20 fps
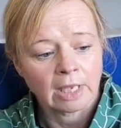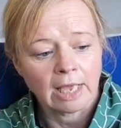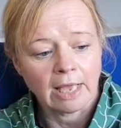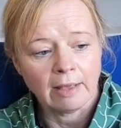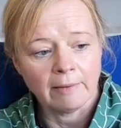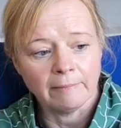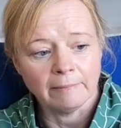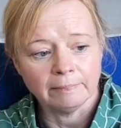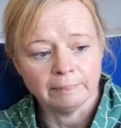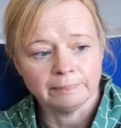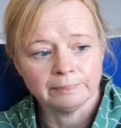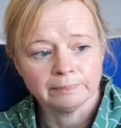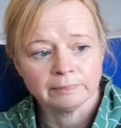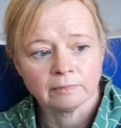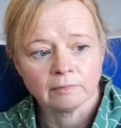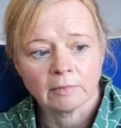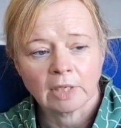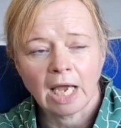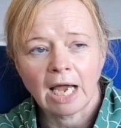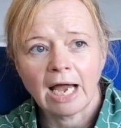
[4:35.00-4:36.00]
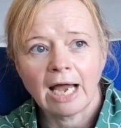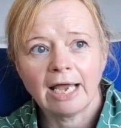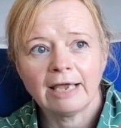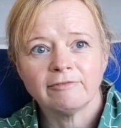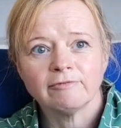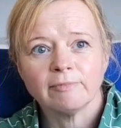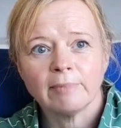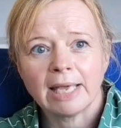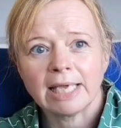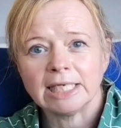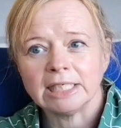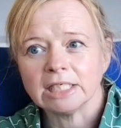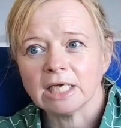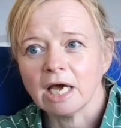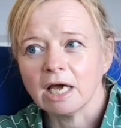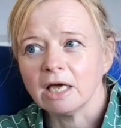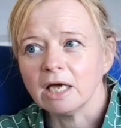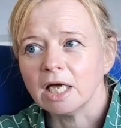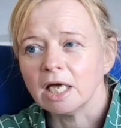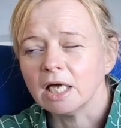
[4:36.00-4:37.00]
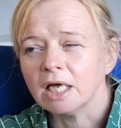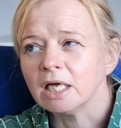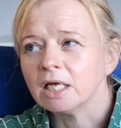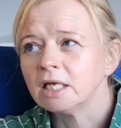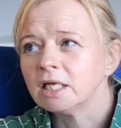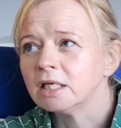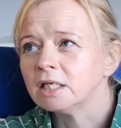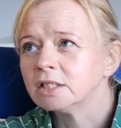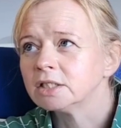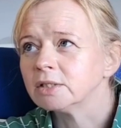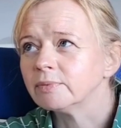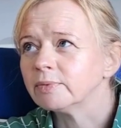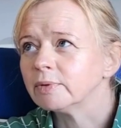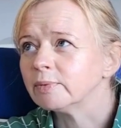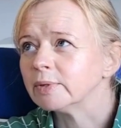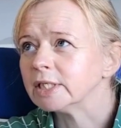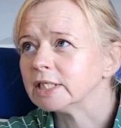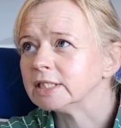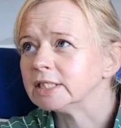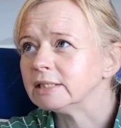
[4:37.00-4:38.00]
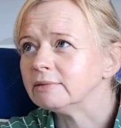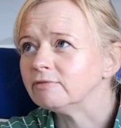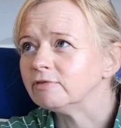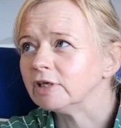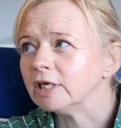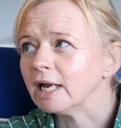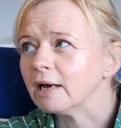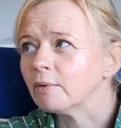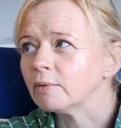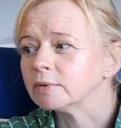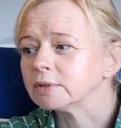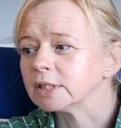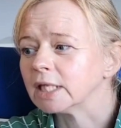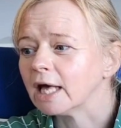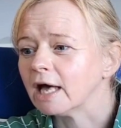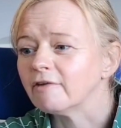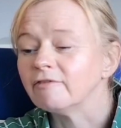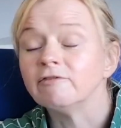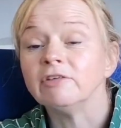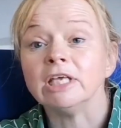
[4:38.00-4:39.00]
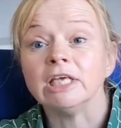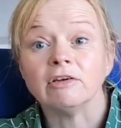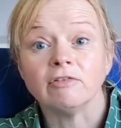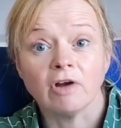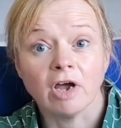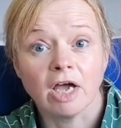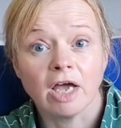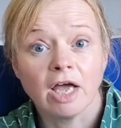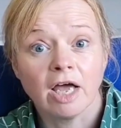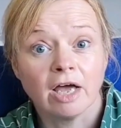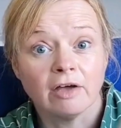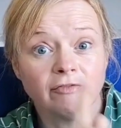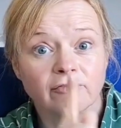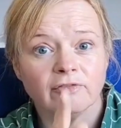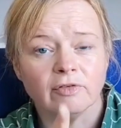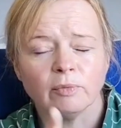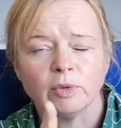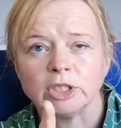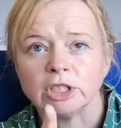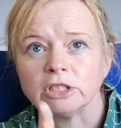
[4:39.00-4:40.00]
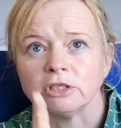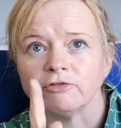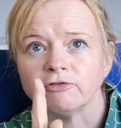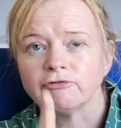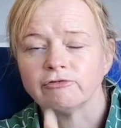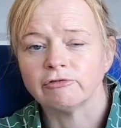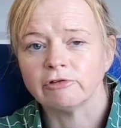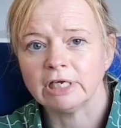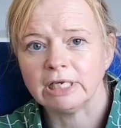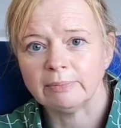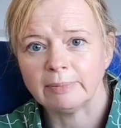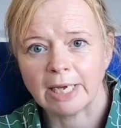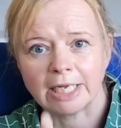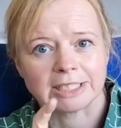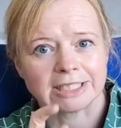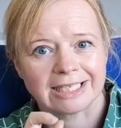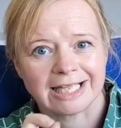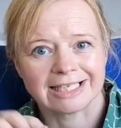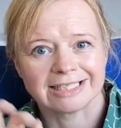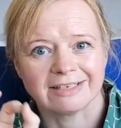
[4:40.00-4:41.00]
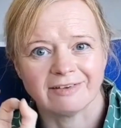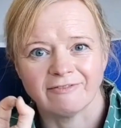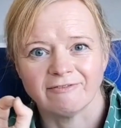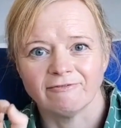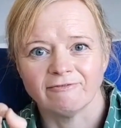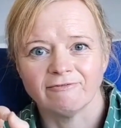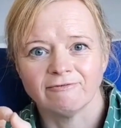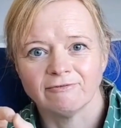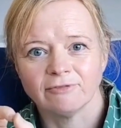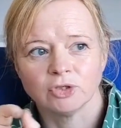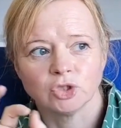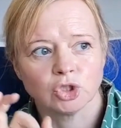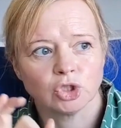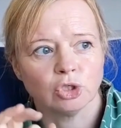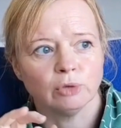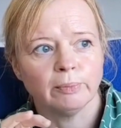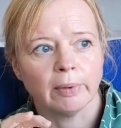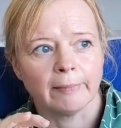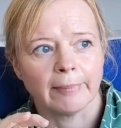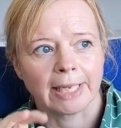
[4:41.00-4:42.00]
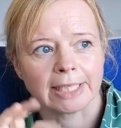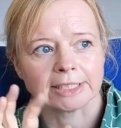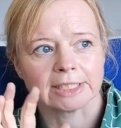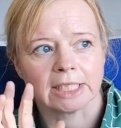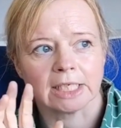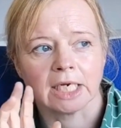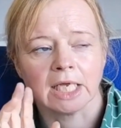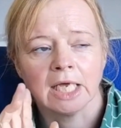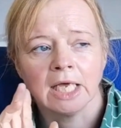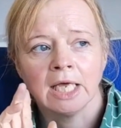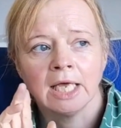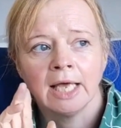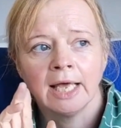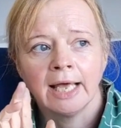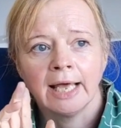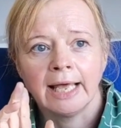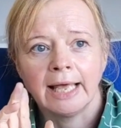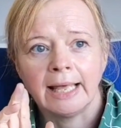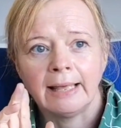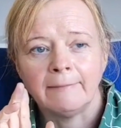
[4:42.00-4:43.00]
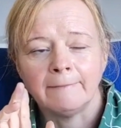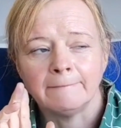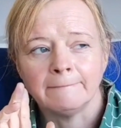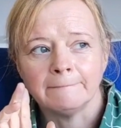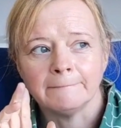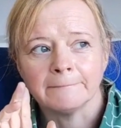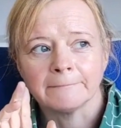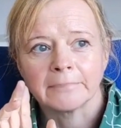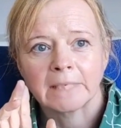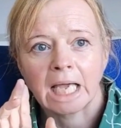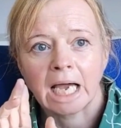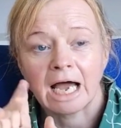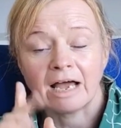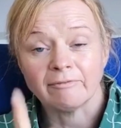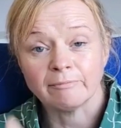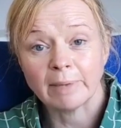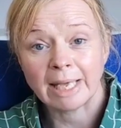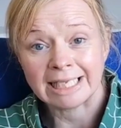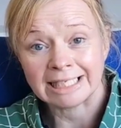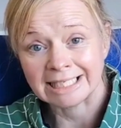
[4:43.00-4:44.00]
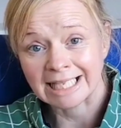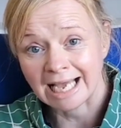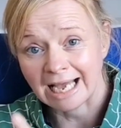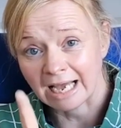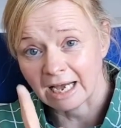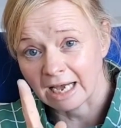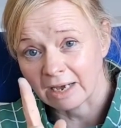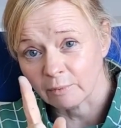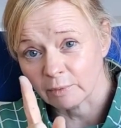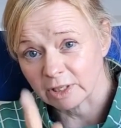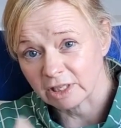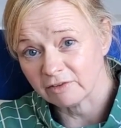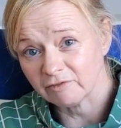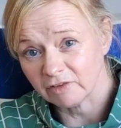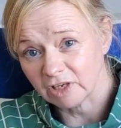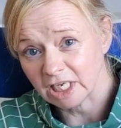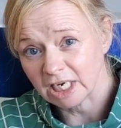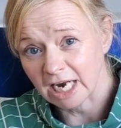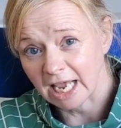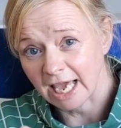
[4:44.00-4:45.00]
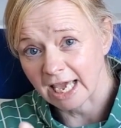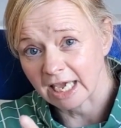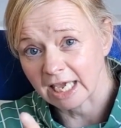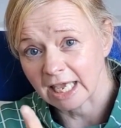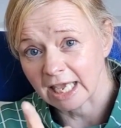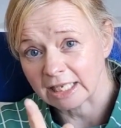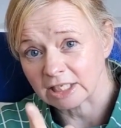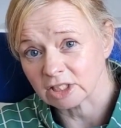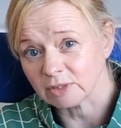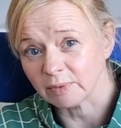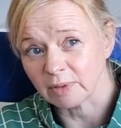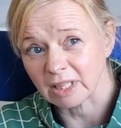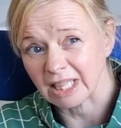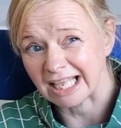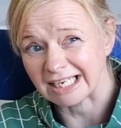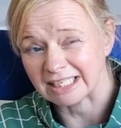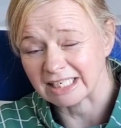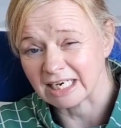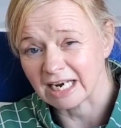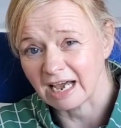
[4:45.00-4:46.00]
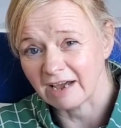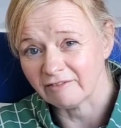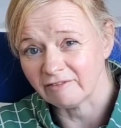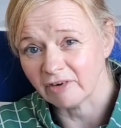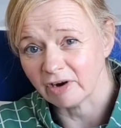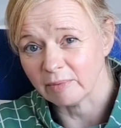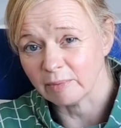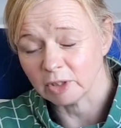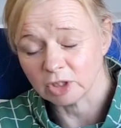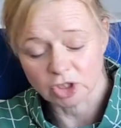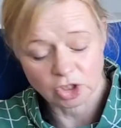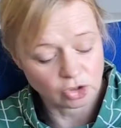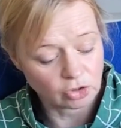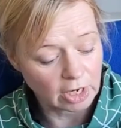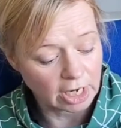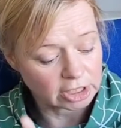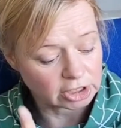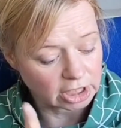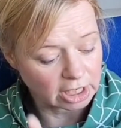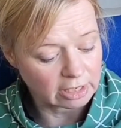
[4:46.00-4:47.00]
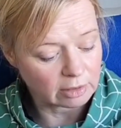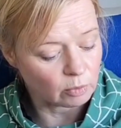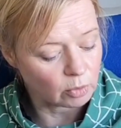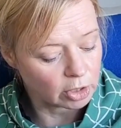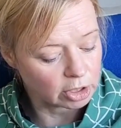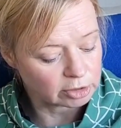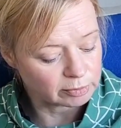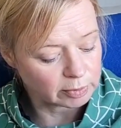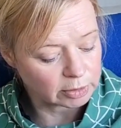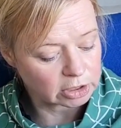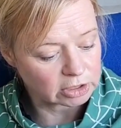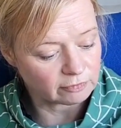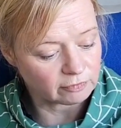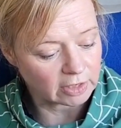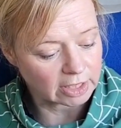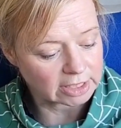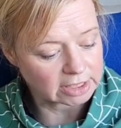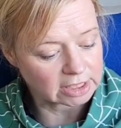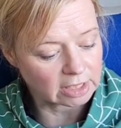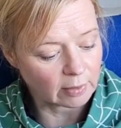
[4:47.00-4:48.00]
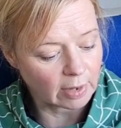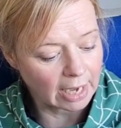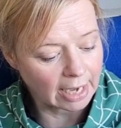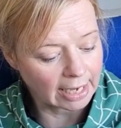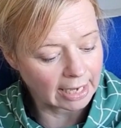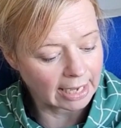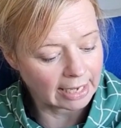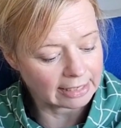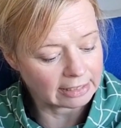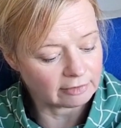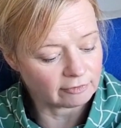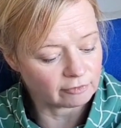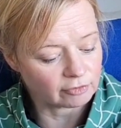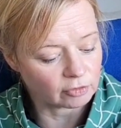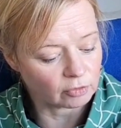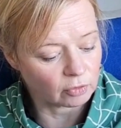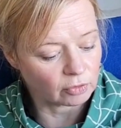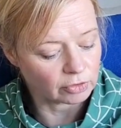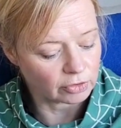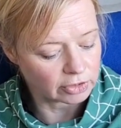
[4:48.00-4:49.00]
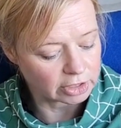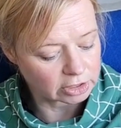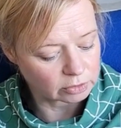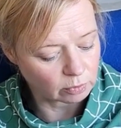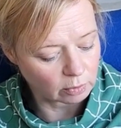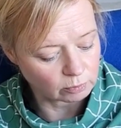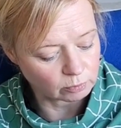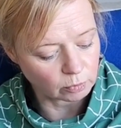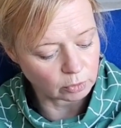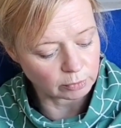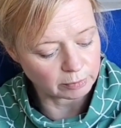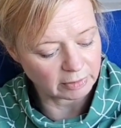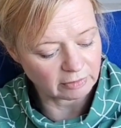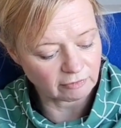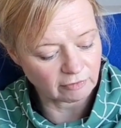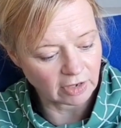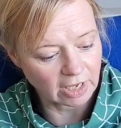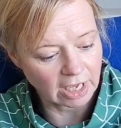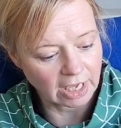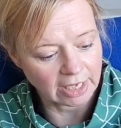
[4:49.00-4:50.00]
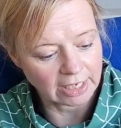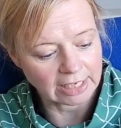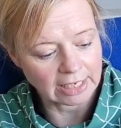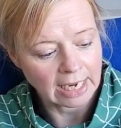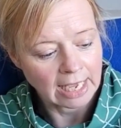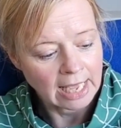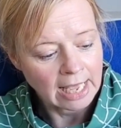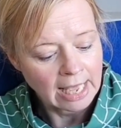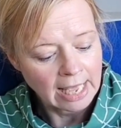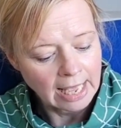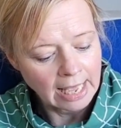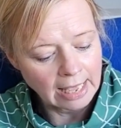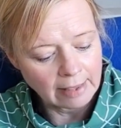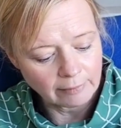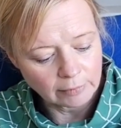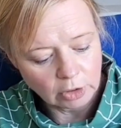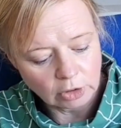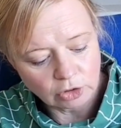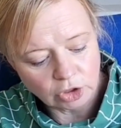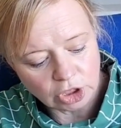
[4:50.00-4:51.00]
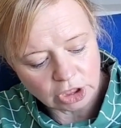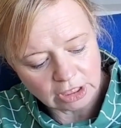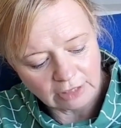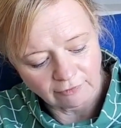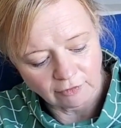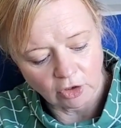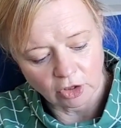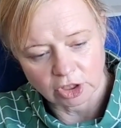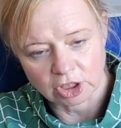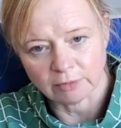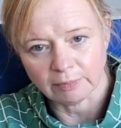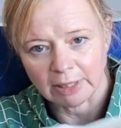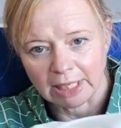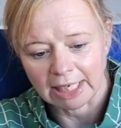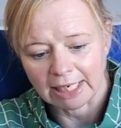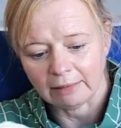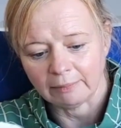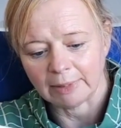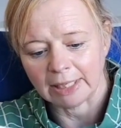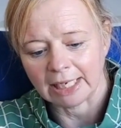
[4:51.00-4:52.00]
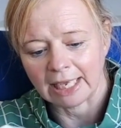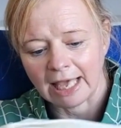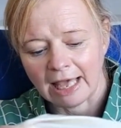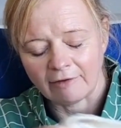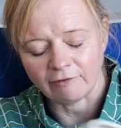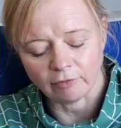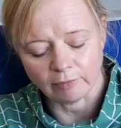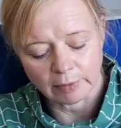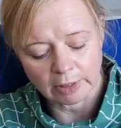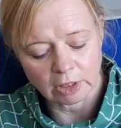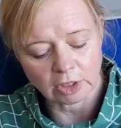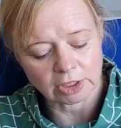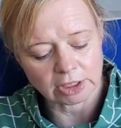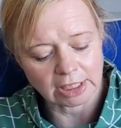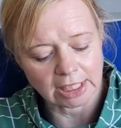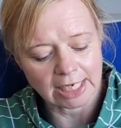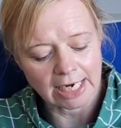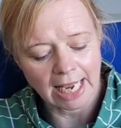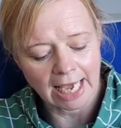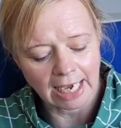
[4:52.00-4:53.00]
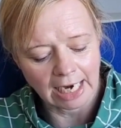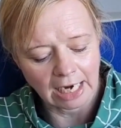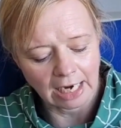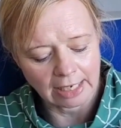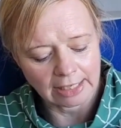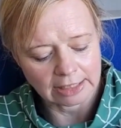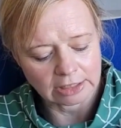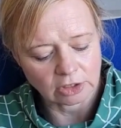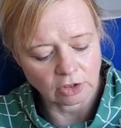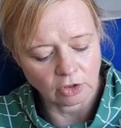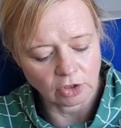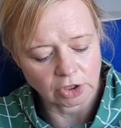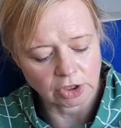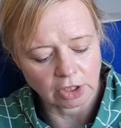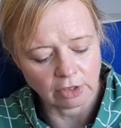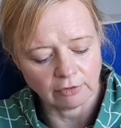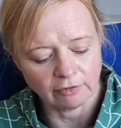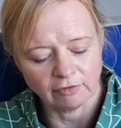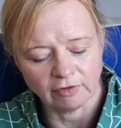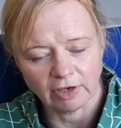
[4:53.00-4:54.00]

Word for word: um, I've made a, uh, something with a deep V-neck, what was that? A Vera, which is a free pattern. That's a super pattern um, I've made that with a v-neck in something that didn't have very much stretch and it worked beautifully so I kind of thought that this one would be fine um, you just have got to be a little bit careful because the neckline is not so